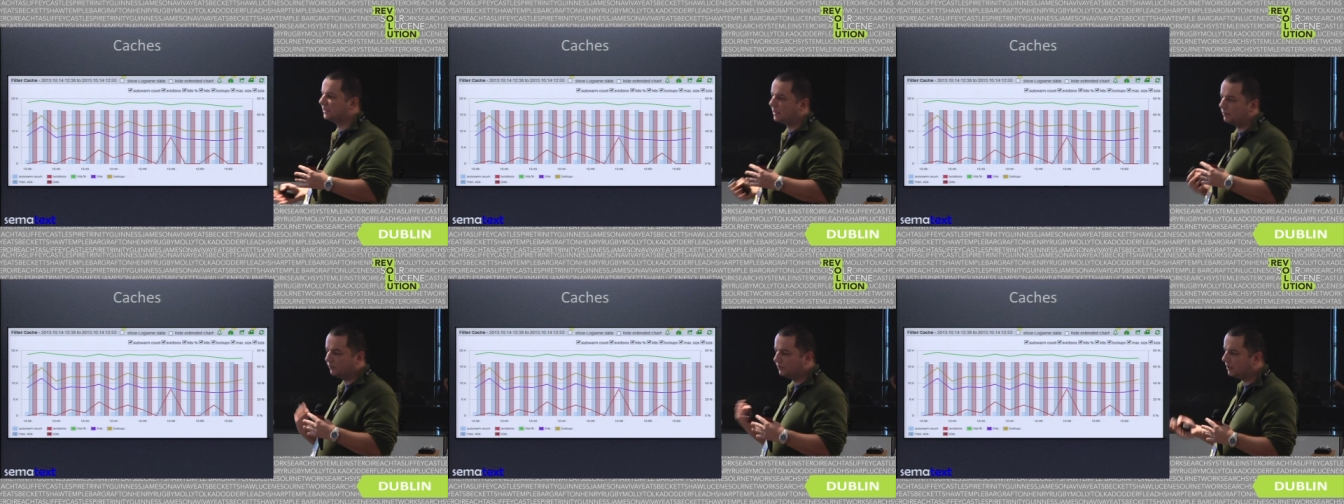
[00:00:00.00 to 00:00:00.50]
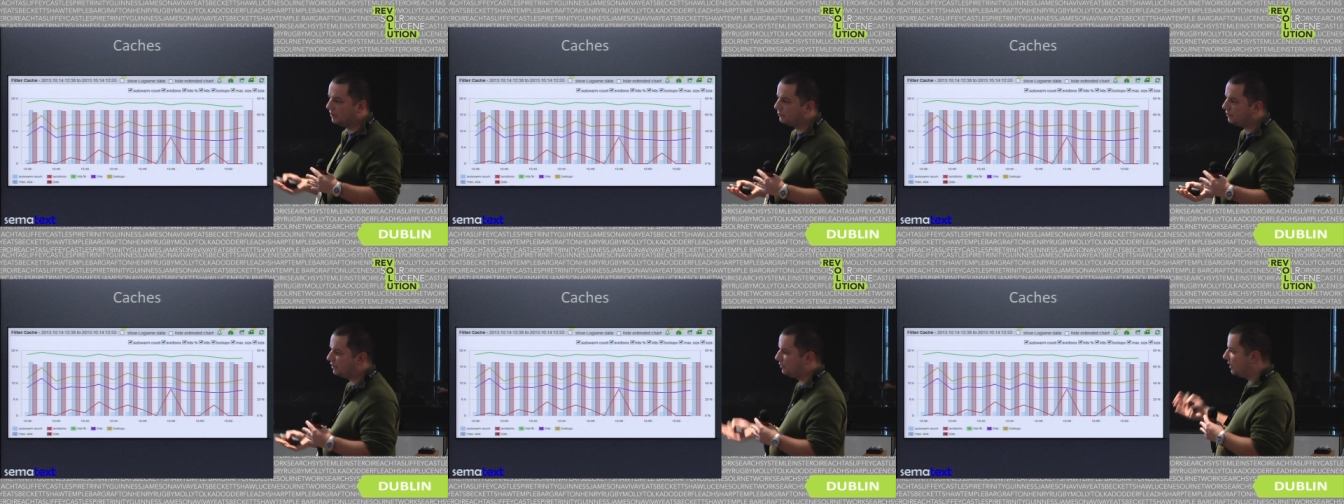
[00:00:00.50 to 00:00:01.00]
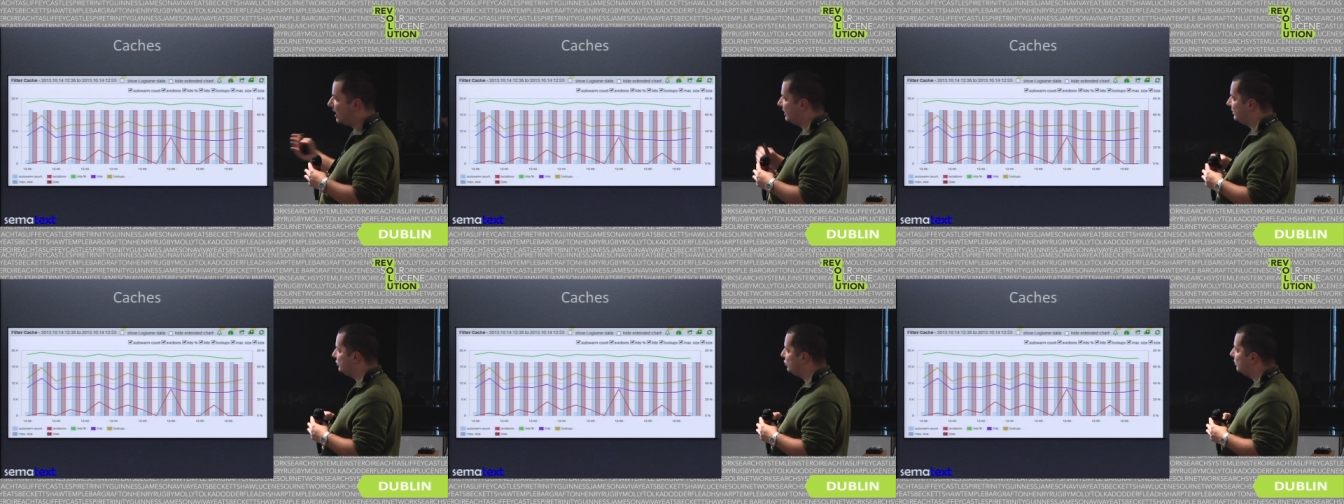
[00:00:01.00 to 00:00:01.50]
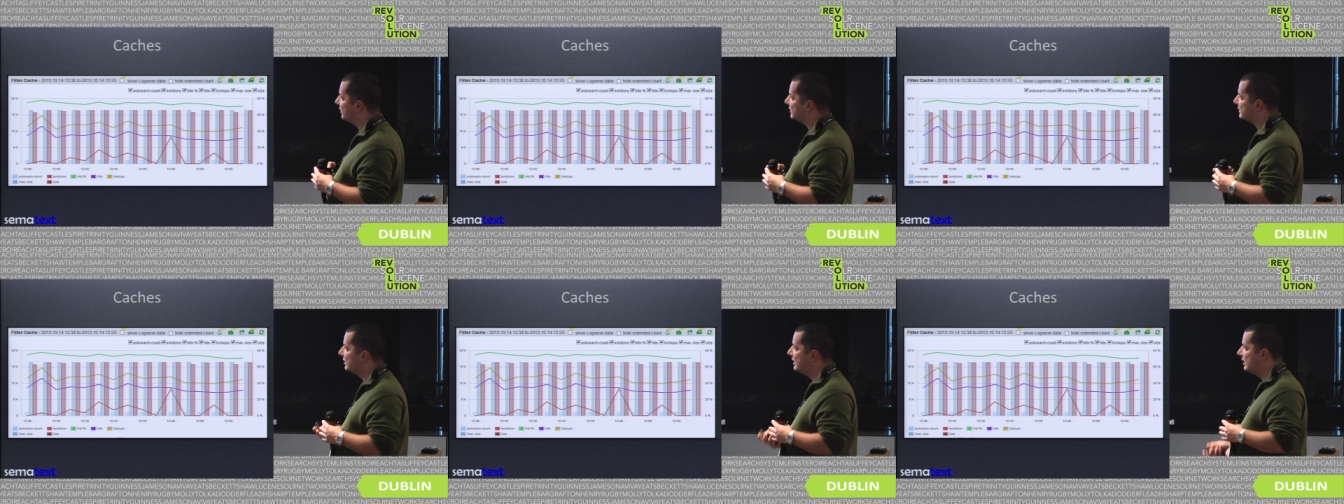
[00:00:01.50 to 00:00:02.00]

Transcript: some of the entries to add new ones.